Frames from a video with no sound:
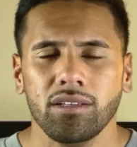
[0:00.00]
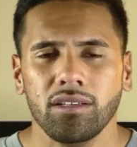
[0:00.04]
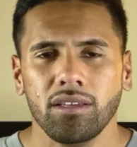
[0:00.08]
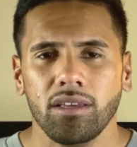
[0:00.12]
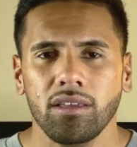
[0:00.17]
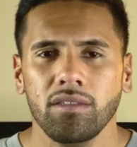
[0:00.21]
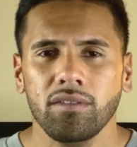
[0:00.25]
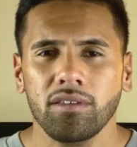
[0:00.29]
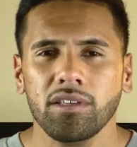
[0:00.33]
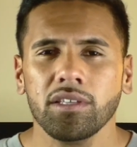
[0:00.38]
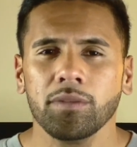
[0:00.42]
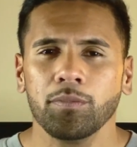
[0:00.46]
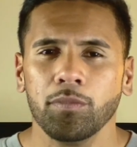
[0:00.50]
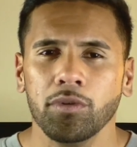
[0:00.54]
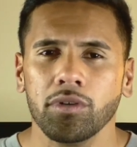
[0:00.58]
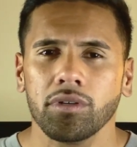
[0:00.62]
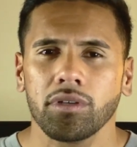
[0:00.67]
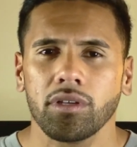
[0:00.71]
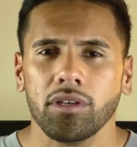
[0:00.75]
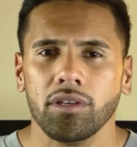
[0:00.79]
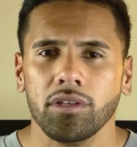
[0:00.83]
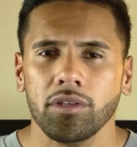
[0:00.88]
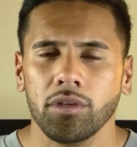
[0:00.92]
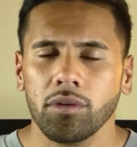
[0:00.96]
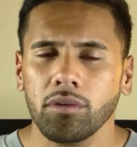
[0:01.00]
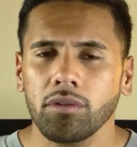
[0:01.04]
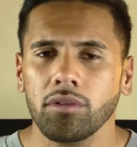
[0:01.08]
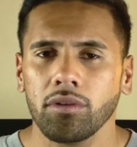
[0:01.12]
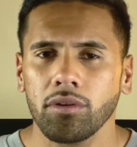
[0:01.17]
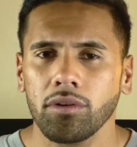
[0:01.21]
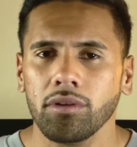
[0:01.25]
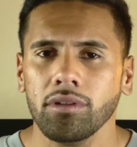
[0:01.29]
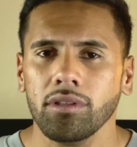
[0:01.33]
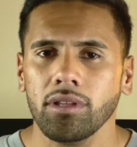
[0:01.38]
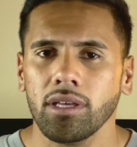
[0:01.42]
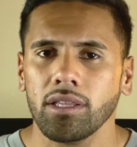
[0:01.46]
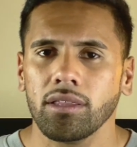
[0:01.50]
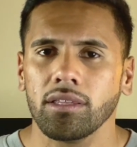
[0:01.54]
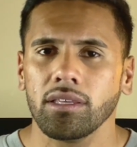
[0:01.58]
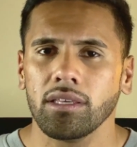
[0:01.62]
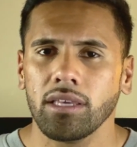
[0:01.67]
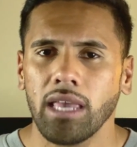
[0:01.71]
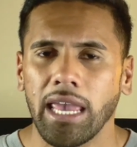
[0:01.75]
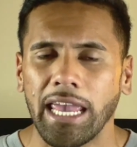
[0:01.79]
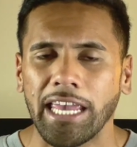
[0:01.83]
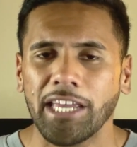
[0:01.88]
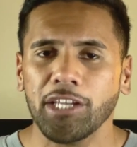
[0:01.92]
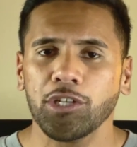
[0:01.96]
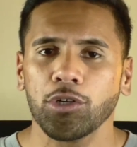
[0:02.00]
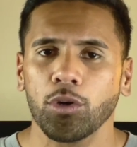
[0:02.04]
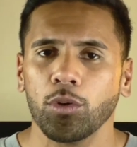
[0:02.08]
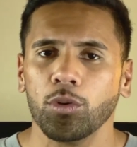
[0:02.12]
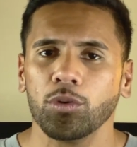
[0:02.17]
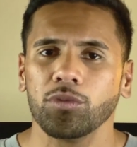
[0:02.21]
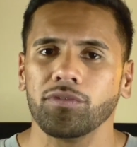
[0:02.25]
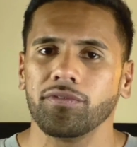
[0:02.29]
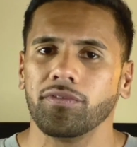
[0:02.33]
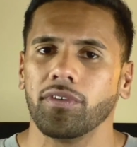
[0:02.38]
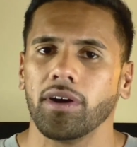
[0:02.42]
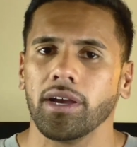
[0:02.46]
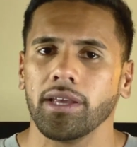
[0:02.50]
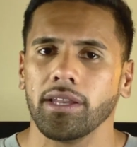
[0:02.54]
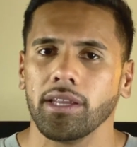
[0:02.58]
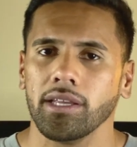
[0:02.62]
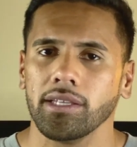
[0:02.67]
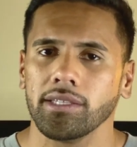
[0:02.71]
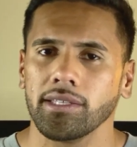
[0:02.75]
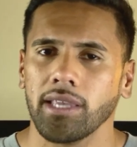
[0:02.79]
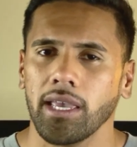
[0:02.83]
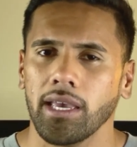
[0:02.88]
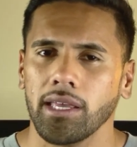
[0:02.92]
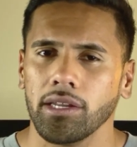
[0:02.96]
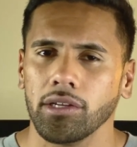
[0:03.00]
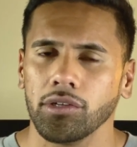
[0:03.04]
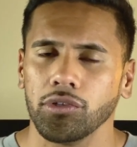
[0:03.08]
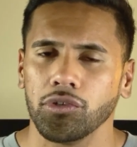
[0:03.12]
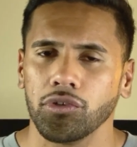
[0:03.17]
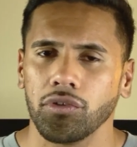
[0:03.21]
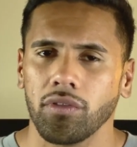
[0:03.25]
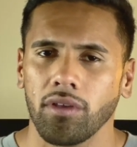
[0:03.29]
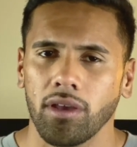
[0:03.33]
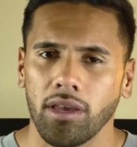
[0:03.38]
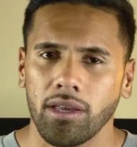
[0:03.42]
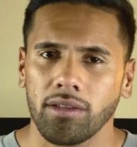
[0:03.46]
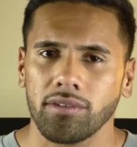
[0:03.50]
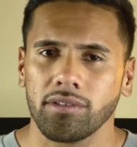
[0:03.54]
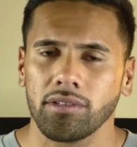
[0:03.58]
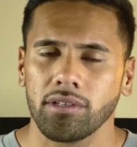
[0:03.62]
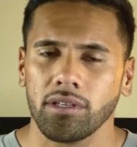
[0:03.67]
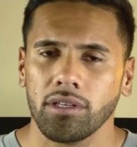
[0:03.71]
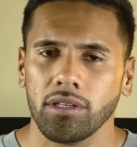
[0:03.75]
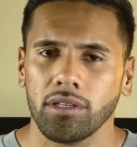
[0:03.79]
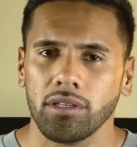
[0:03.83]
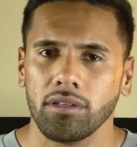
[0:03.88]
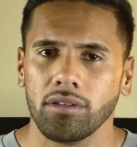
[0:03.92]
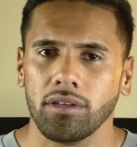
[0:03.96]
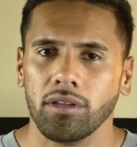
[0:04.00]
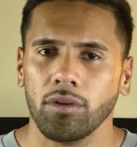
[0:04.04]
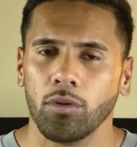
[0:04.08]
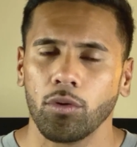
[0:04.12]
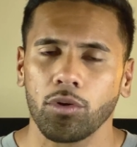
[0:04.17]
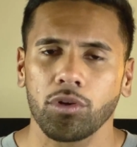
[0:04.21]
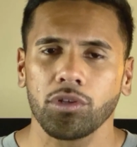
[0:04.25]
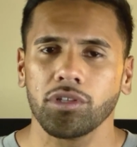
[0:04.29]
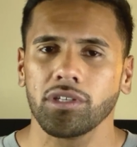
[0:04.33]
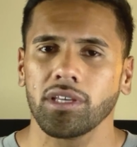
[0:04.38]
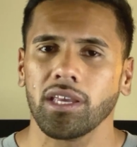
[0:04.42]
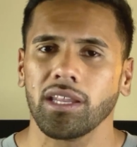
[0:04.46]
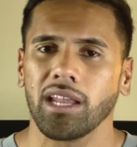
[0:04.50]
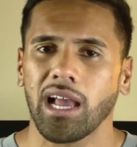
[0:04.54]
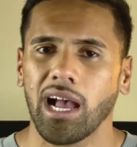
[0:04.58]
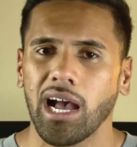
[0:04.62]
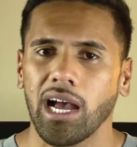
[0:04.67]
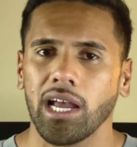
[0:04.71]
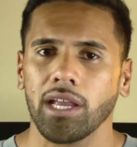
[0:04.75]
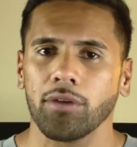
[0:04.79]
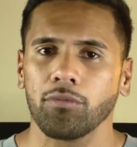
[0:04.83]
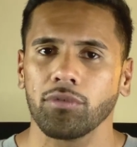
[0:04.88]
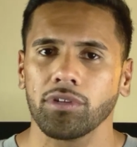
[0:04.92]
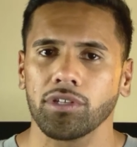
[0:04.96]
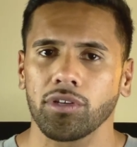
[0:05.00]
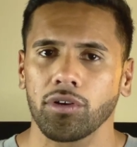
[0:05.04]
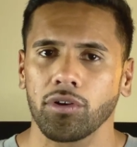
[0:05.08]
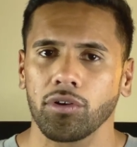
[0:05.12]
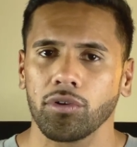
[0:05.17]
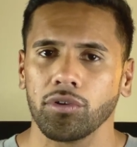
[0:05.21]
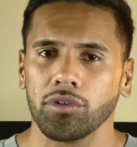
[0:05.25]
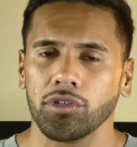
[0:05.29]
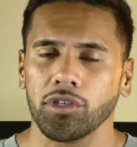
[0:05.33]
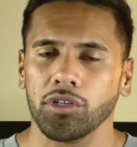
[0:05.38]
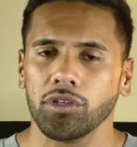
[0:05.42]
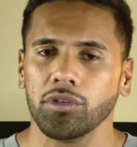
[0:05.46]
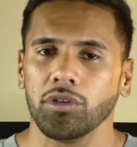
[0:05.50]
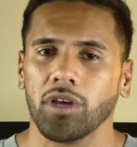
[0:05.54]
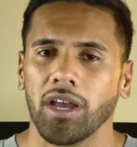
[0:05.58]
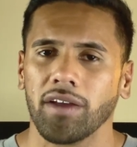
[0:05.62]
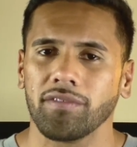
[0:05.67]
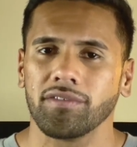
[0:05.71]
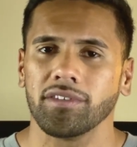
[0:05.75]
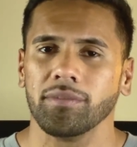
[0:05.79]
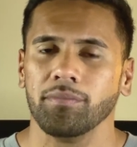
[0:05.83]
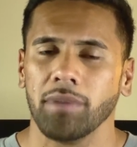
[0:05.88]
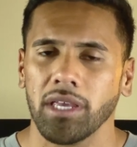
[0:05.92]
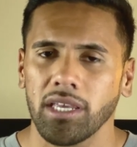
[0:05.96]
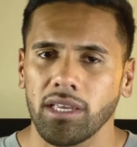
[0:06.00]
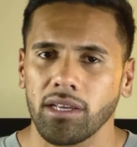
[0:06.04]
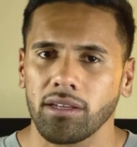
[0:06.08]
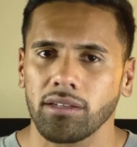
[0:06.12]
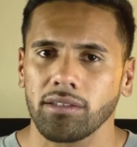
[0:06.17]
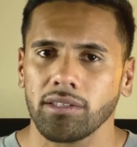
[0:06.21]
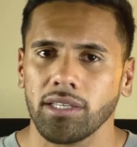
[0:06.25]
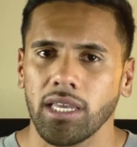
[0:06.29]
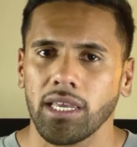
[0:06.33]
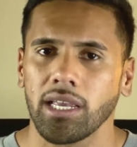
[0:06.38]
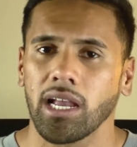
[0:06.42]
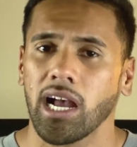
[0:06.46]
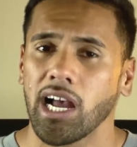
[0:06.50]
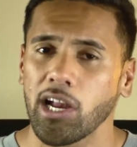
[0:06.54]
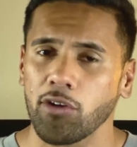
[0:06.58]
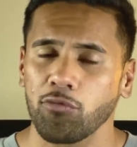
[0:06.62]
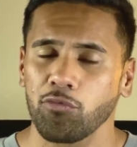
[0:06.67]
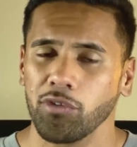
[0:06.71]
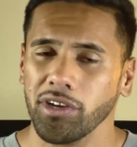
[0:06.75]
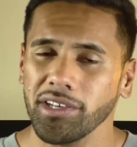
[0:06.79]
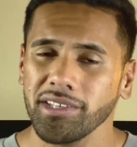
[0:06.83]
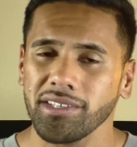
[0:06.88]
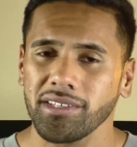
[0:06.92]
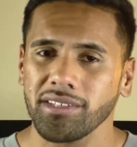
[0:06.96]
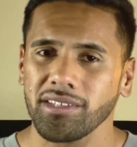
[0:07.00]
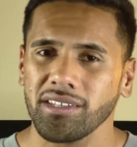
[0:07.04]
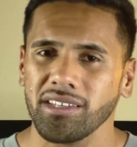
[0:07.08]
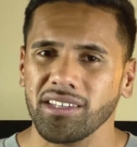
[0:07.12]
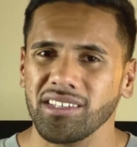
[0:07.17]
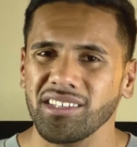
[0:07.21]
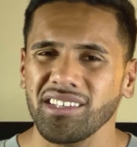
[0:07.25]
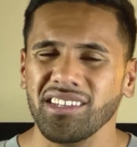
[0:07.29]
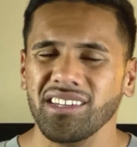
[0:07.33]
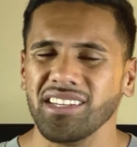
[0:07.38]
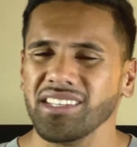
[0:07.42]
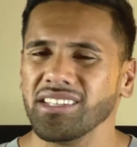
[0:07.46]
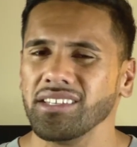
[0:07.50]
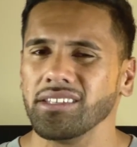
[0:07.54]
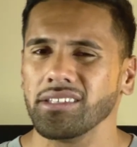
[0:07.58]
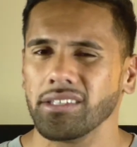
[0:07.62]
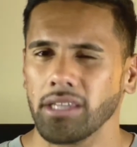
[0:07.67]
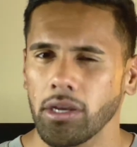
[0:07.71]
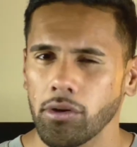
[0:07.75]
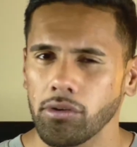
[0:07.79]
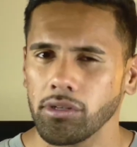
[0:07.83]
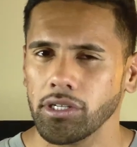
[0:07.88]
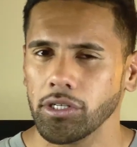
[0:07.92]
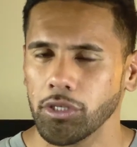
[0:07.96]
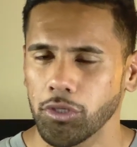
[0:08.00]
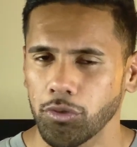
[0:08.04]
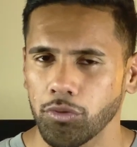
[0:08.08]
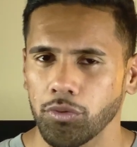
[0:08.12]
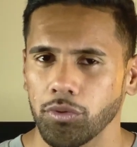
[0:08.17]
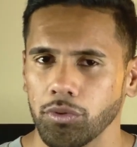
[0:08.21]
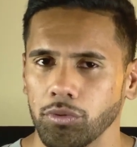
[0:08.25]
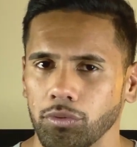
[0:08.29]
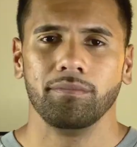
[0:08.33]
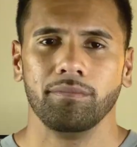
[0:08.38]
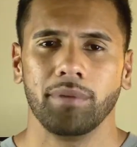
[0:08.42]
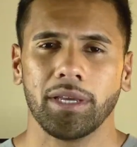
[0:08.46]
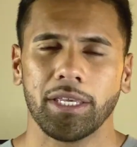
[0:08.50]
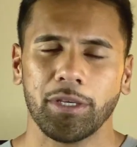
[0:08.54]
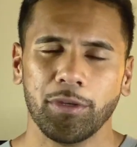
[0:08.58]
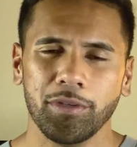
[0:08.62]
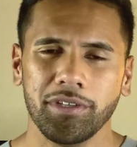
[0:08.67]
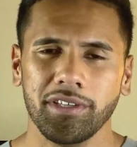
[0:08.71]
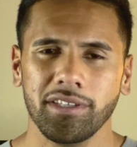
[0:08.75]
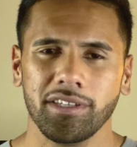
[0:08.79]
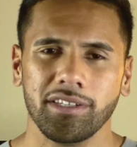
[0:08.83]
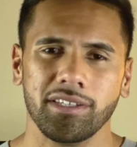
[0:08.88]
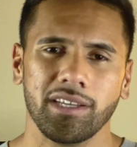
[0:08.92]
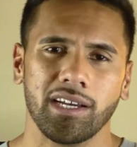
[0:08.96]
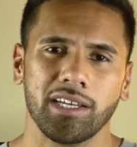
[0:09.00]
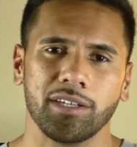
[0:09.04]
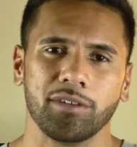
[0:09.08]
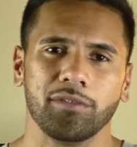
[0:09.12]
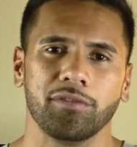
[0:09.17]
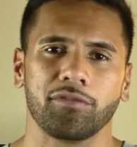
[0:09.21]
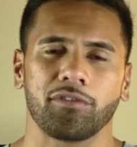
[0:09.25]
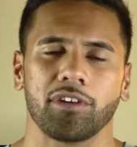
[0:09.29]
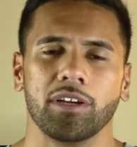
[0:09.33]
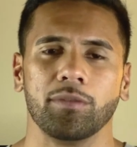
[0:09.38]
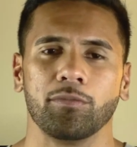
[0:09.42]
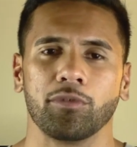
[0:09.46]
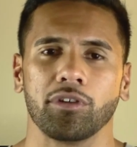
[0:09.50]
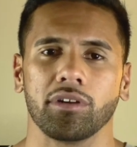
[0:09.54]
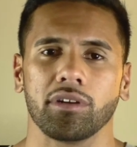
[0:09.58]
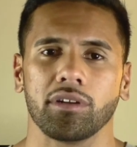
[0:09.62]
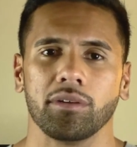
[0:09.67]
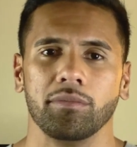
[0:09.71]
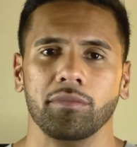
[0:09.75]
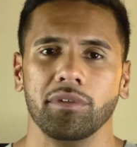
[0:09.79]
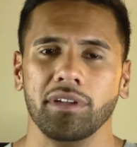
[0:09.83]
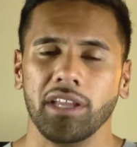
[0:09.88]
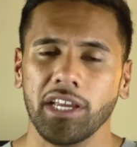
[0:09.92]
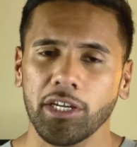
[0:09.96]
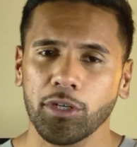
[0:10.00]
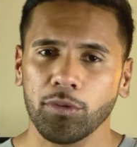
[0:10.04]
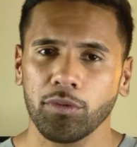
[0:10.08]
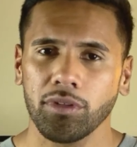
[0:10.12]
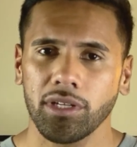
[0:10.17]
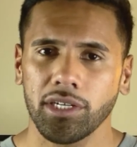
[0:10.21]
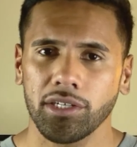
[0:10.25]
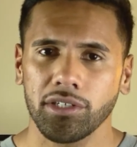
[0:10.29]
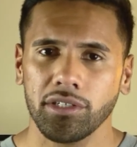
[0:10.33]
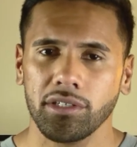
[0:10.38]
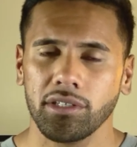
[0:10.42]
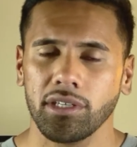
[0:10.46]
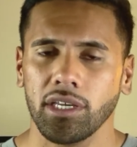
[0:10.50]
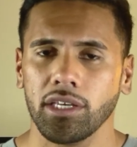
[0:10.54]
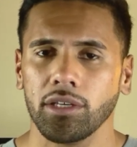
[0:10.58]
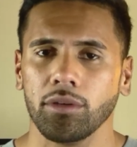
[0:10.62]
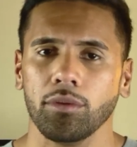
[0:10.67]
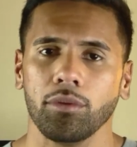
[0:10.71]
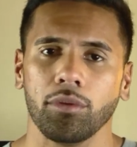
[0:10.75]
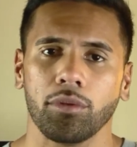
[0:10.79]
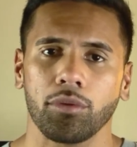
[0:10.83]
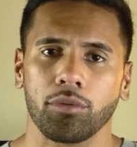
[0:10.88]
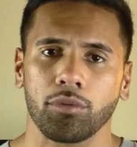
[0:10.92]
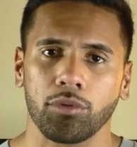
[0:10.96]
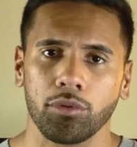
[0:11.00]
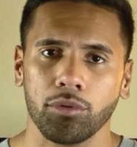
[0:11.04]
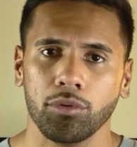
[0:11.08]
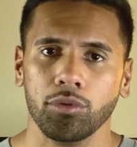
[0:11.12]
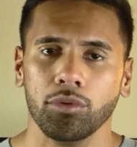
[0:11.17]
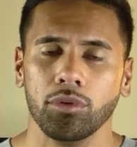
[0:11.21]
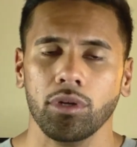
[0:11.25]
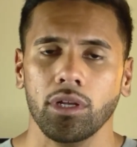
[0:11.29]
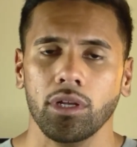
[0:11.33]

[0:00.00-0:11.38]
In this book, you'll learn that the age-old finance adage that in order to get high returns, you have to take high risks isn't necessarily true. By using the Dando framework, Manesh will actually take you through